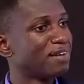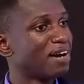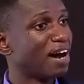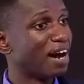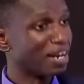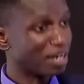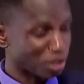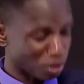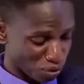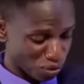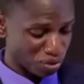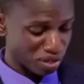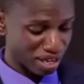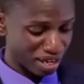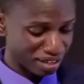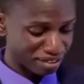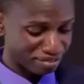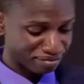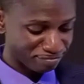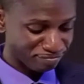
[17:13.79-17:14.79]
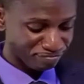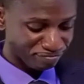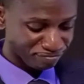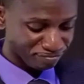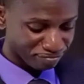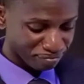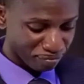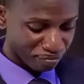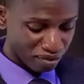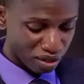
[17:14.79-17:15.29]
Hallelujah.
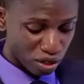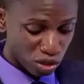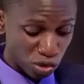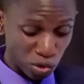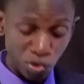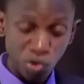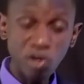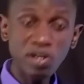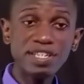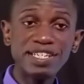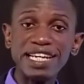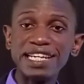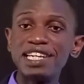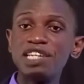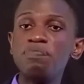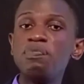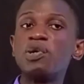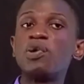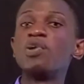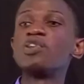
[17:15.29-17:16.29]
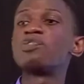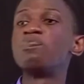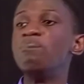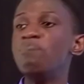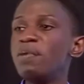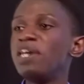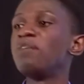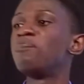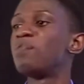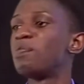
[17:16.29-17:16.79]
So don't take it because
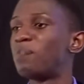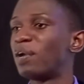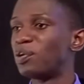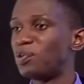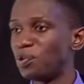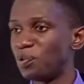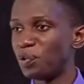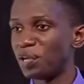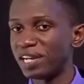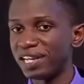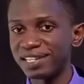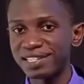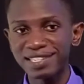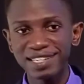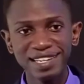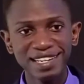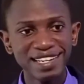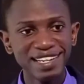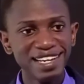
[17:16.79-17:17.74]
many people are doing it.